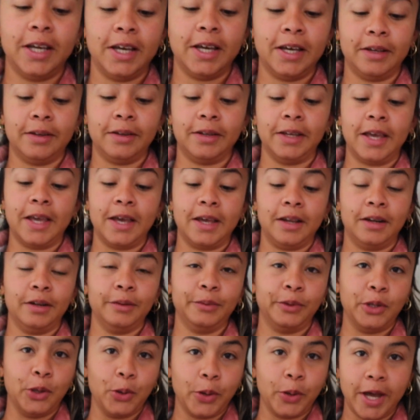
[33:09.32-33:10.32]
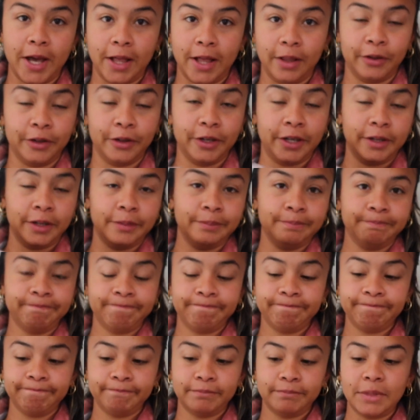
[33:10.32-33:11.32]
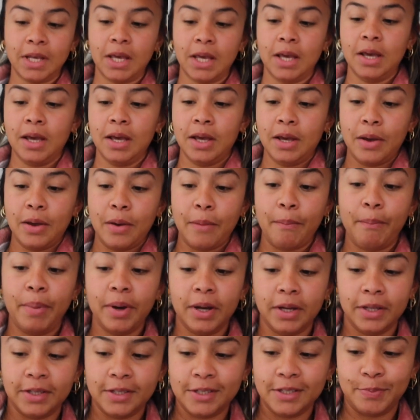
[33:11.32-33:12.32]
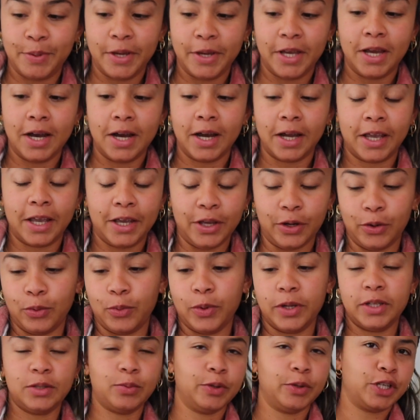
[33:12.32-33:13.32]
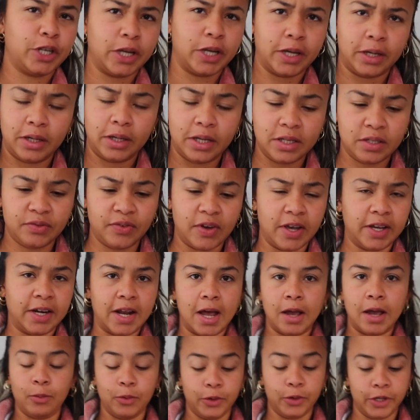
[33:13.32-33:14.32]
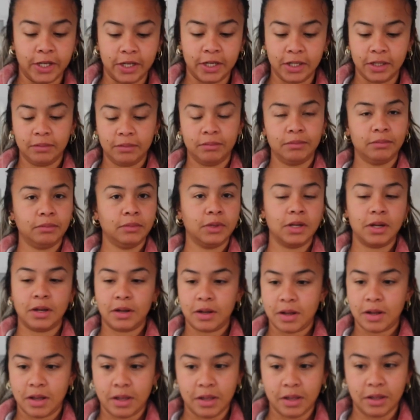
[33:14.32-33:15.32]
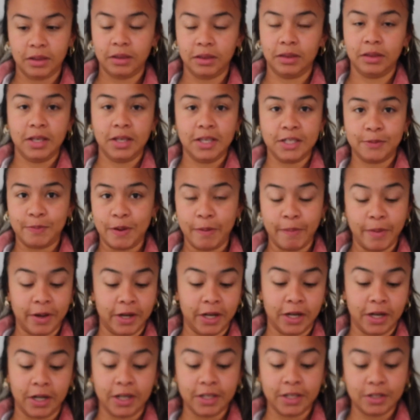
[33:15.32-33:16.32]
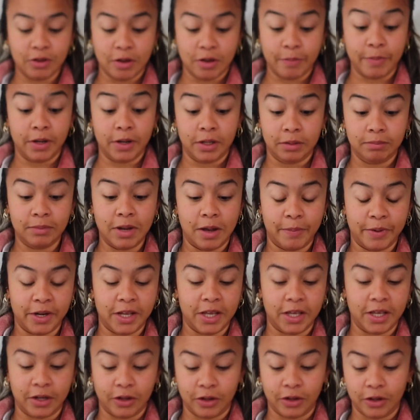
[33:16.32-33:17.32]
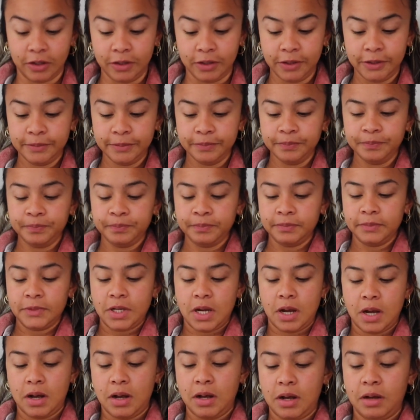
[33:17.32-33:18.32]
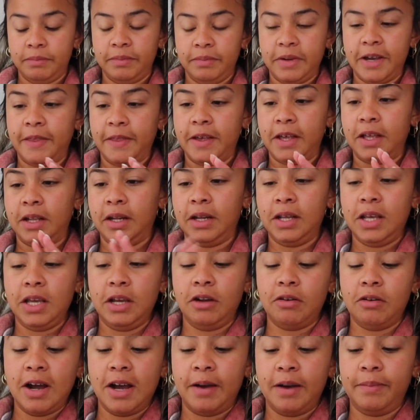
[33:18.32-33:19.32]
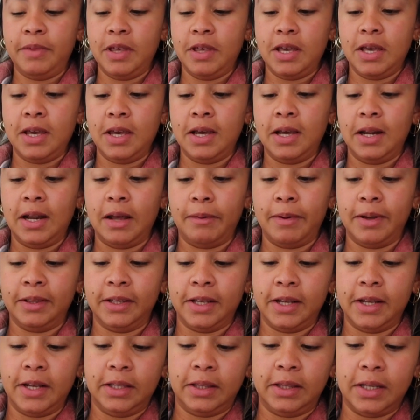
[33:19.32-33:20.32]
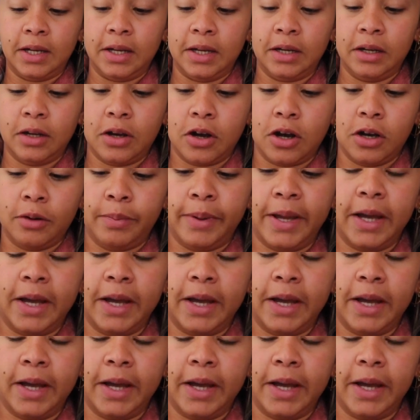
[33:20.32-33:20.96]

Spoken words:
get, again, low calorie buns, but he got keto ones, which again is fine. I will eat it. He spent money on it, so I'm gonna eat it all. And then he grabbed the Lavanderita carb